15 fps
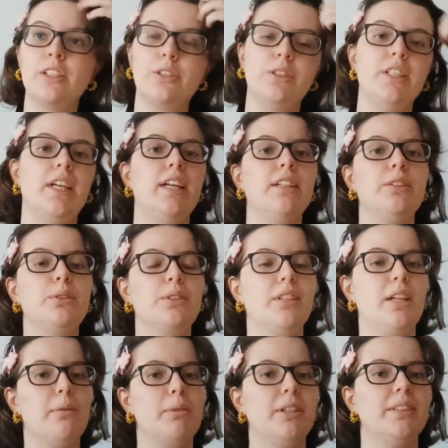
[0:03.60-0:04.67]
Today, to
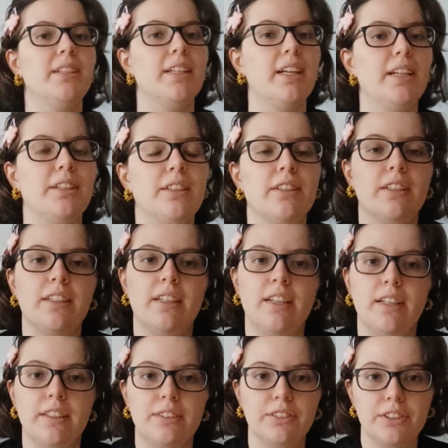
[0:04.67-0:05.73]
celebrate that I got
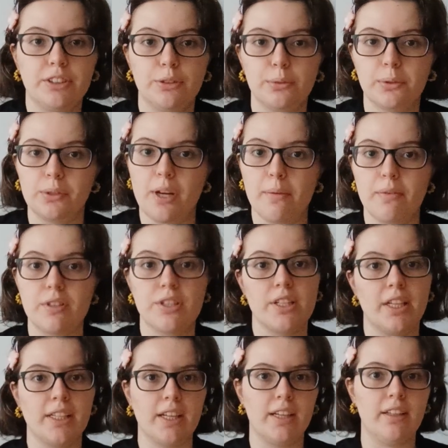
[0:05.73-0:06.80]
100 subscribers
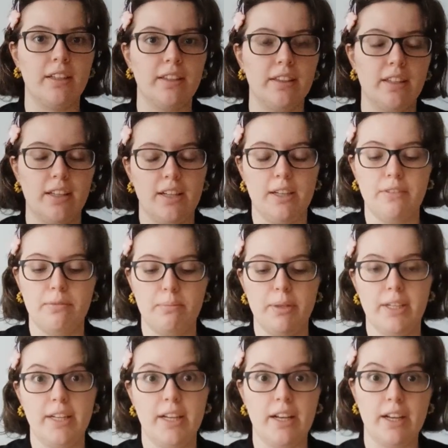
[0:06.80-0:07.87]
and that I've
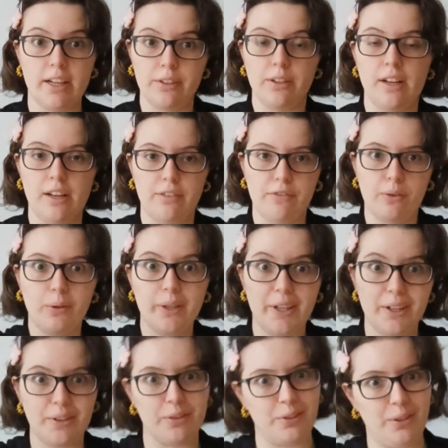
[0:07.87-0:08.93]
been a full
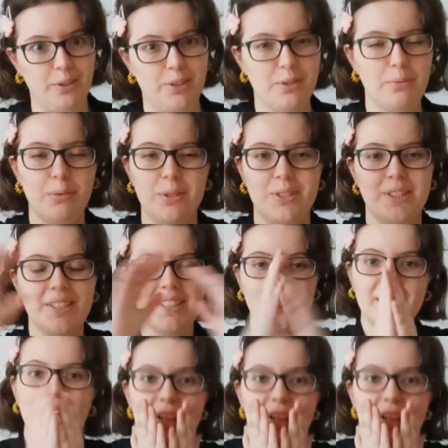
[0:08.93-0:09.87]
year on YouTube, which is